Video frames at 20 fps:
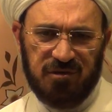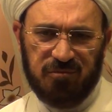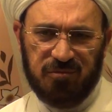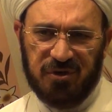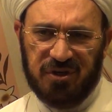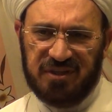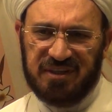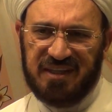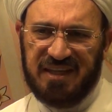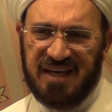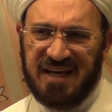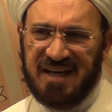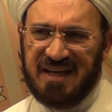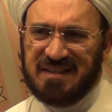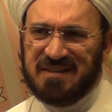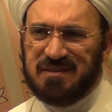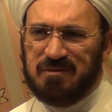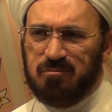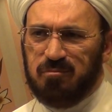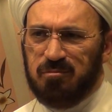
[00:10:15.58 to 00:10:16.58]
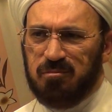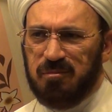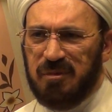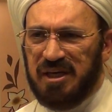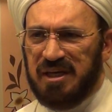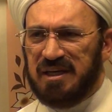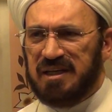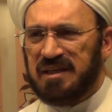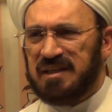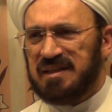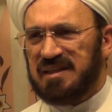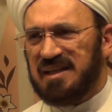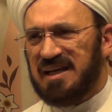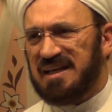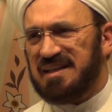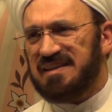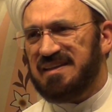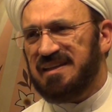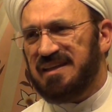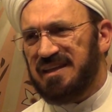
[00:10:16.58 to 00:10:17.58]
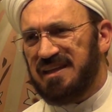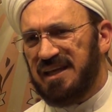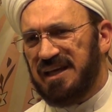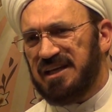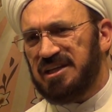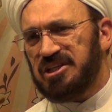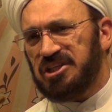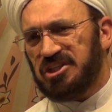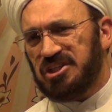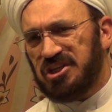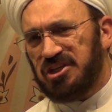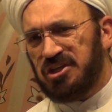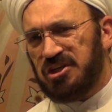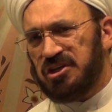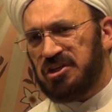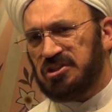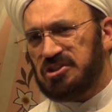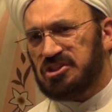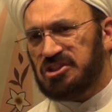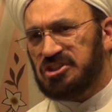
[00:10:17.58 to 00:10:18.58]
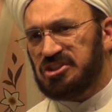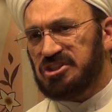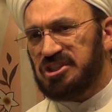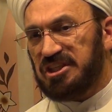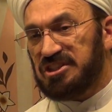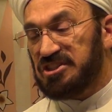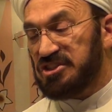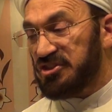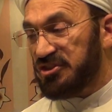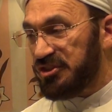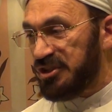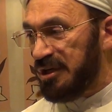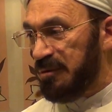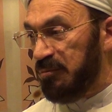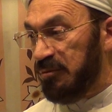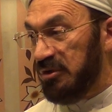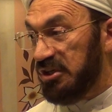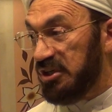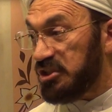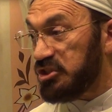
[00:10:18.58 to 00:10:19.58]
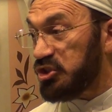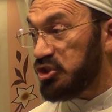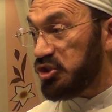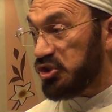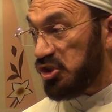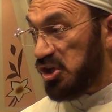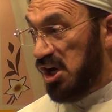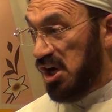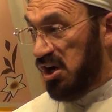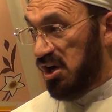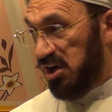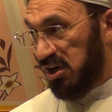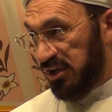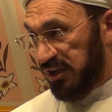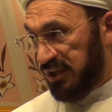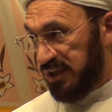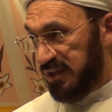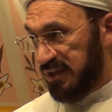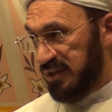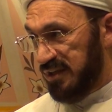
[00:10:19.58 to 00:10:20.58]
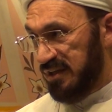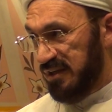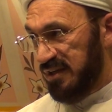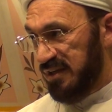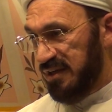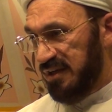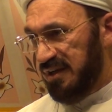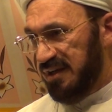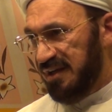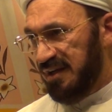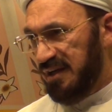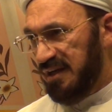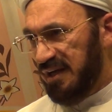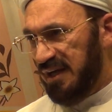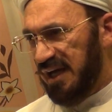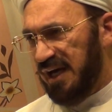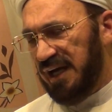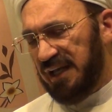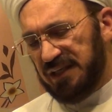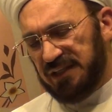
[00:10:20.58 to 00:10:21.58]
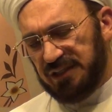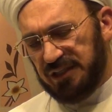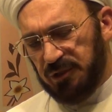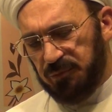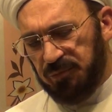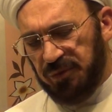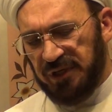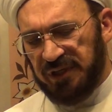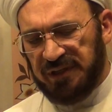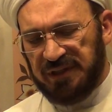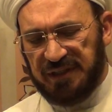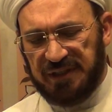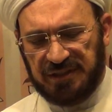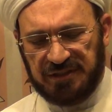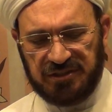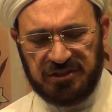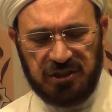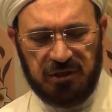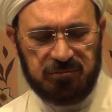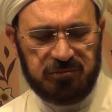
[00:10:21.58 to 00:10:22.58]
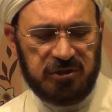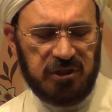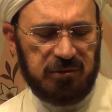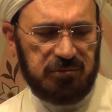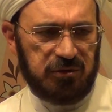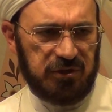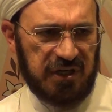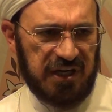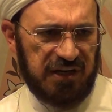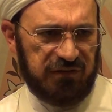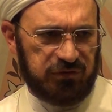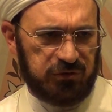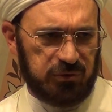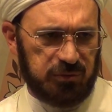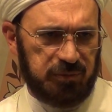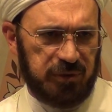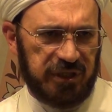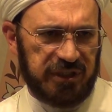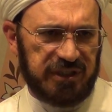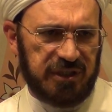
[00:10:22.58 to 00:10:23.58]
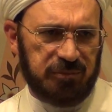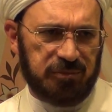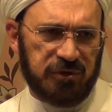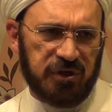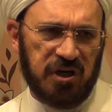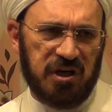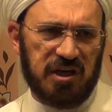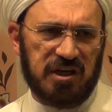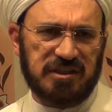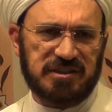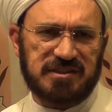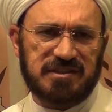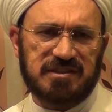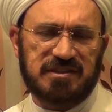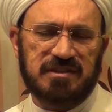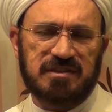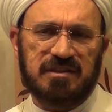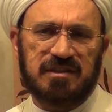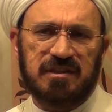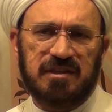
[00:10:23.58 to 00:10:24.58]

But that made that nation extremely strong and independent. Sometimes you have to pay the price.